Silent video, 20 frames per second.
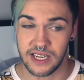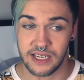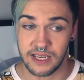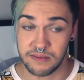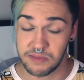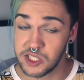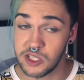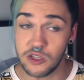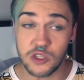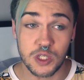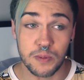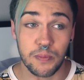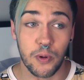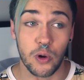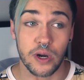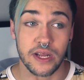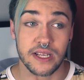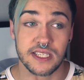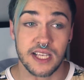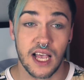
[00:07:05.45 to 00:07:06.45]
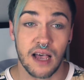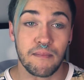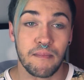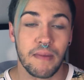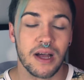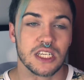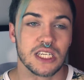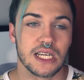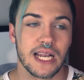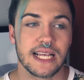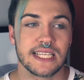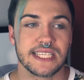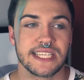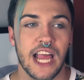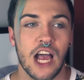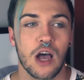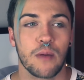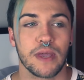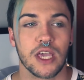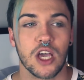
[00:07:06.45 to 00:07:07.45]
and I'm still supporting some, much less
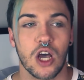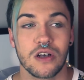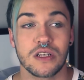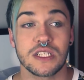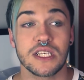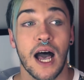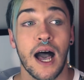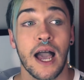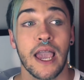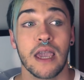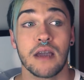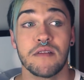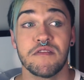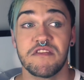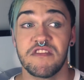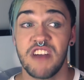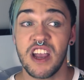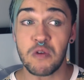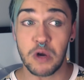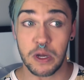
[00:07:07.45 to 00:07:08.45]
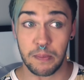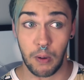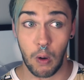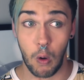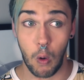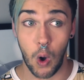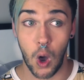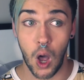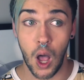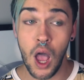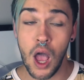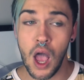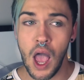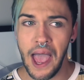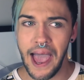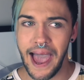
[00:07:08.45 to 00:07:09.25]
now because I am very poor,